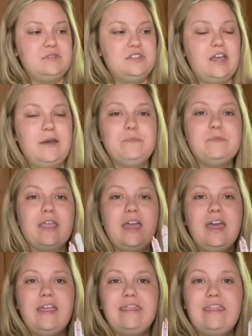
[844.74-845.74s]
So
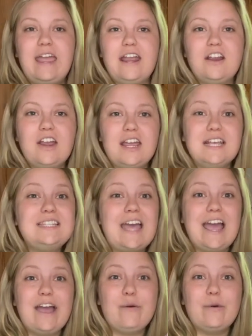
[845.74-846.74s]
there is
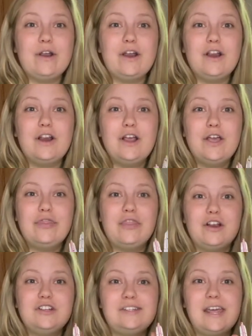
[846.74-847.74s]
our
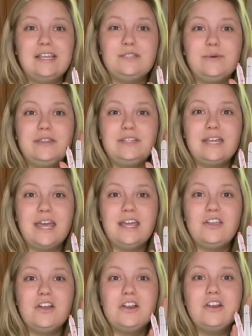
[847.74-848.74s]
Thursdays with
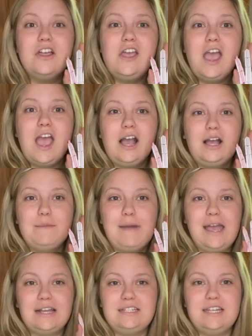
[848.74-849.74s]
Taylor
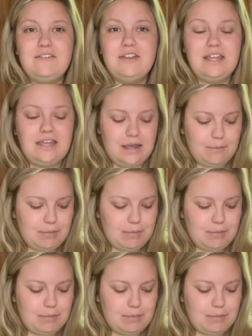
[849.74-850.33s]
activity.